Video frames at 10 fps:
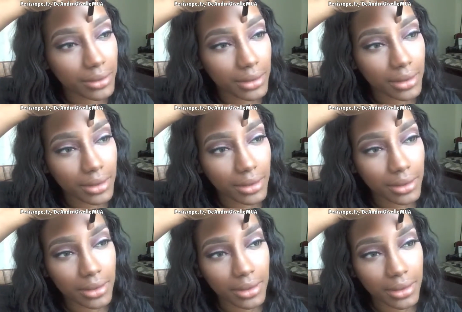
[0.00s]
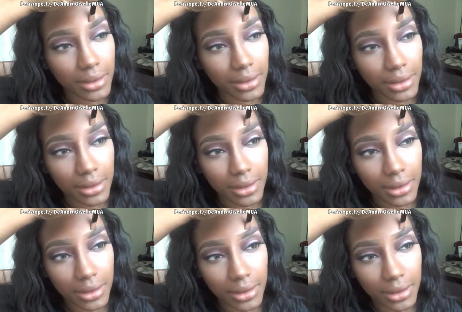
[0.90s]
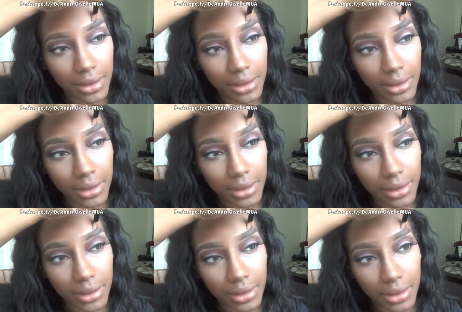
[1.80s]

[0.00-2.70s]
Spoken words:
[no speech]